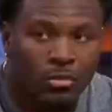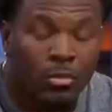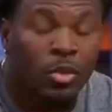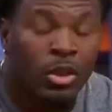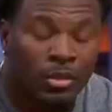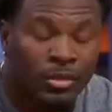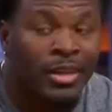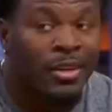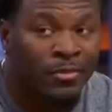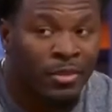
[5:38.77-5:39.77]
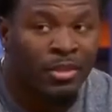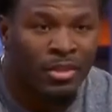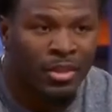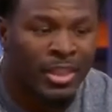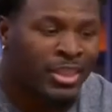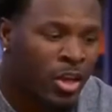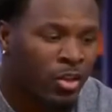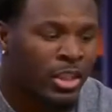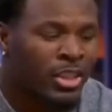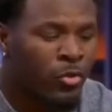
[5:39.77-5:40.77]
Oh yeah, definitely. That's
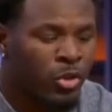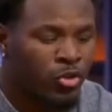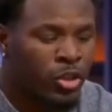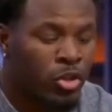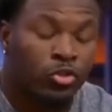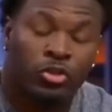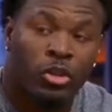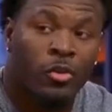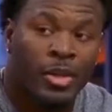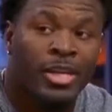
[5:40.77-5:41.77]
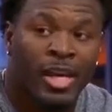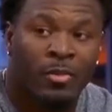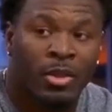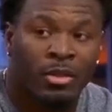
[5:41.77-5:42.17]
how we treated Coach Rashad when he came in.